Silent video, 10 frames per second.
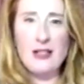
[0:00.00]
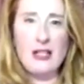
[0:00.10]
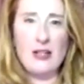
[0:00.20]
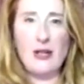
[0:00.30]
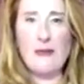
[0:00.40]

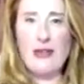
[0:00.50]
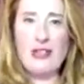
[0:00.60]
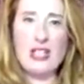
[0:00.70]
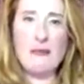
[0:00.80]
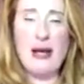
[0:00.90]
Grandmother
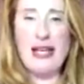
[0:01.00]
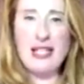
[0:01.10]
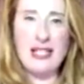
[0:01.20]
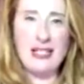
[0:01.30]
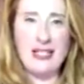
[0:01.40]

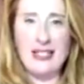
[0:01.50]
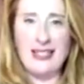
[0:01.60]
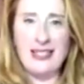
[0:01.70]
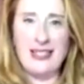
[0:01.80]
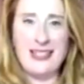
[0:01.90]
Spider,
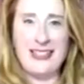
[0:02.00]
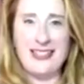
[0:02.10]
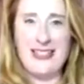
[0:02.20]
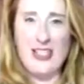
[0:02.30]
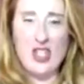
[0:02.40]

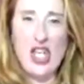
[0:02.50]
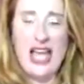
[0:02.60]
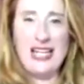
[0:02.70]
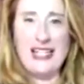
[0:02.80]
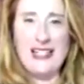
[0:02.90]
the
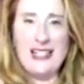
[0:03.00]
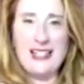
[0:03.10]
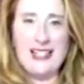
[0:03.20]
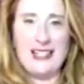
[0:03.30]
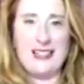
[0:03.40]

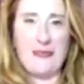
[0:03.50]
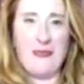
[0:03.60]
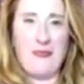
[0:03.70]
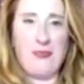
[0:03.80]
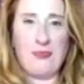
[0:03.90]
chalice,
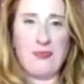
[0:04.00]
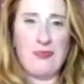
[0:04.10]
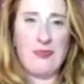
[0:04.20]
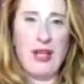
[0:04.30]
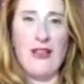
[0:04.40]

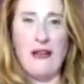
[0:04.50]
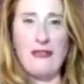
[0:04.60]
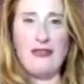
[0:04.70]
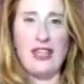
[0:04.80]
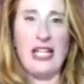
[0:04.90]
that
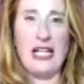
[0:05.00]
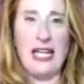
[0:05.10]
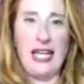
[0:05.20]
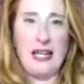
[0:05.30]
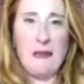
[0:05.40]

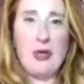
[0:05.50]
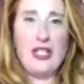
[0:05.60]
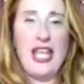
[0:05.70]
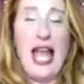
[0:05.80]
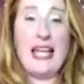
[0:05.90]
feeling,
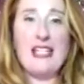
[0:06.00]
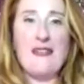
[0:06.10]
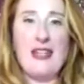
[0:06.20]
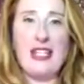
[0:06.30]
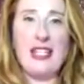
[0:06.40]
body
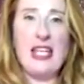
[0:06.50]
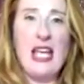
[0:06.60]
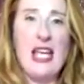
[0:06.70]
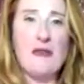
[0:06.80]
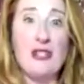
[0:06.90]
activated,
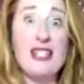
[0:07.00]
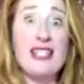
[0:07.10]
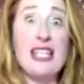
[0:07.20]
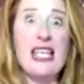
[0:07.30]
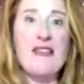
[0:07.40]

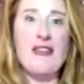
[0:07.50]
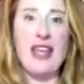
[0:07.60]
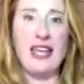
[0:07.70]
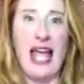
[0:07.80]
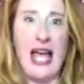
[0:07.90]

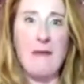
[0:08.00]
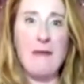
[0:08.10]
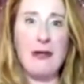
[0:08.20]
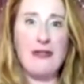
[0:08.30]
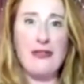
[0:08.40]
receiving,
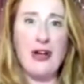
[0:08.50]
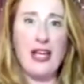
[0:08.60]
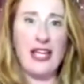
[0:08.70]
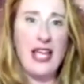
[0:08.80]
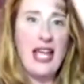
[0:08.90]

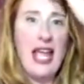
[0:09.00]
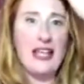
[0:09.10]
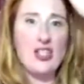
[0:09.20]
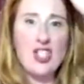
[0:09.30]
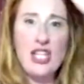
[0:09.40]
amplifying.
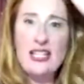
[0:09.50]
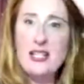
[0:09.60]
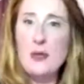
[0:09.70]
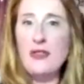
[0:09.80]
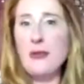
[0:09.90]
And she is the
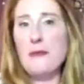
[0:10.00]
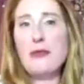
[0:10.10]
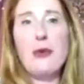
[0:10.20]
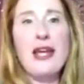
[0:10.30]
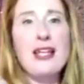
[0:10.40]
one that
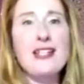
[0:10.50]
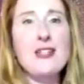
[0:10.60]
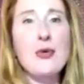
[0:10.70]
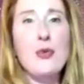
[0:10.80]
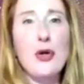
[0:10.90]
brings
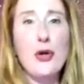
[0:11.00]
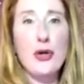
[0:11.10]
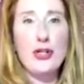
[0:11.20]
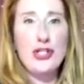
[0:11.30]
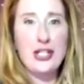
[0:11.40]
the
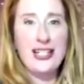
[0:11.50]
word